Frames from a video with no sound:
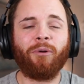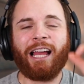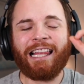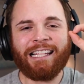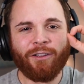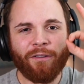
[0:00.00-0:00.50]
And
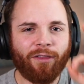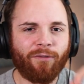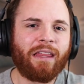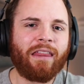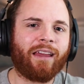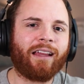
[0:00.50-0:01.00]
these are
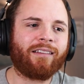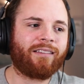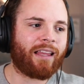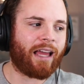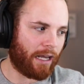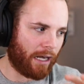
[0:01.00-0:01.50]
three things
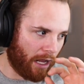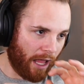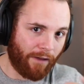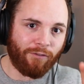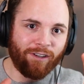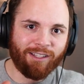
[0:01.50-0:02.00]
that
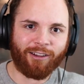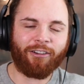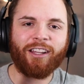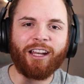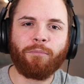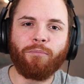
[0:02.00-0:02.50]
every song
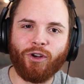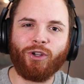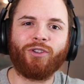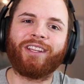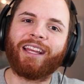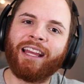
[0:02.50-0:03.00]
that I'm
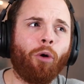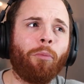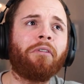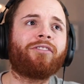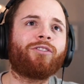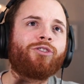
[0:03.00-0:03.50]
producing
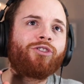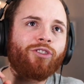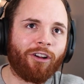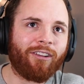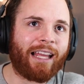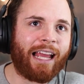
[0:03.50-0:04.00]
almost
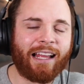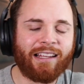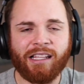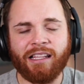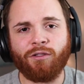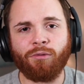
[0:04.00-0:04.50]
certainly has
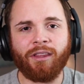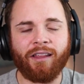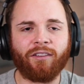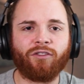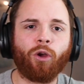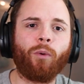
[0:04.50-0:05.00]
these three
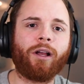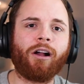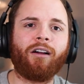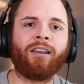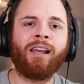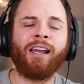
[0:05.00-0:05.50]
things going
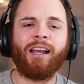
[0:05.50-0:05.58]
on.